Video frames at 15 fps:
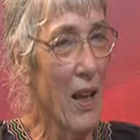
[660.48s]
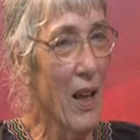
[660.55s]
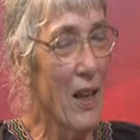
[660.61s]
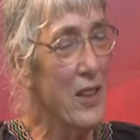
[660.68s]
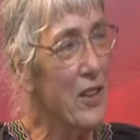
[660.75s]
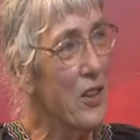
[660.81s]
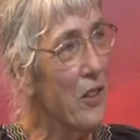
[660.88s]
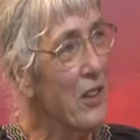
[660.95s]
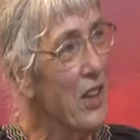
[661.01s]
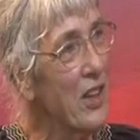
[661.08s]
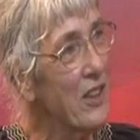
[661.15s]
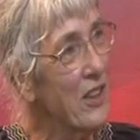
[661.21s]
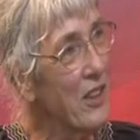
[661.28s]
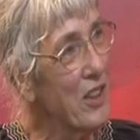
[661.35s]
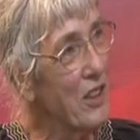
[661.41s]
So
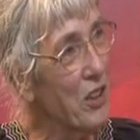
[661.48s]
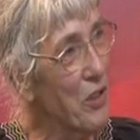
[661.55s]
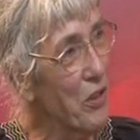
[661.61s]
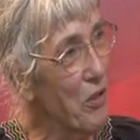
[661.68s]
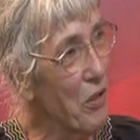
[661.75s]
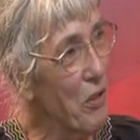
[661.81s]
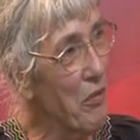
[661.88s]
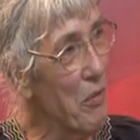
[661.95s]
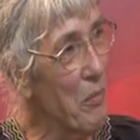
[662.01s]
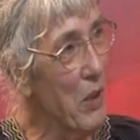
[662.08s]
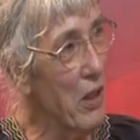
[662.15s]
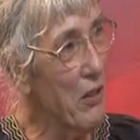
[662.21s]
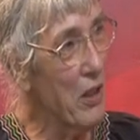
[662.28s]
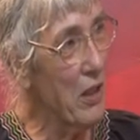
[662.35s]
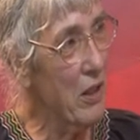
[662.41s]
that's the issue of
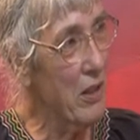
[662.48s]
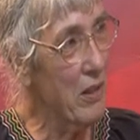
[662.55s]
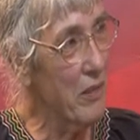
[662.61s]
America.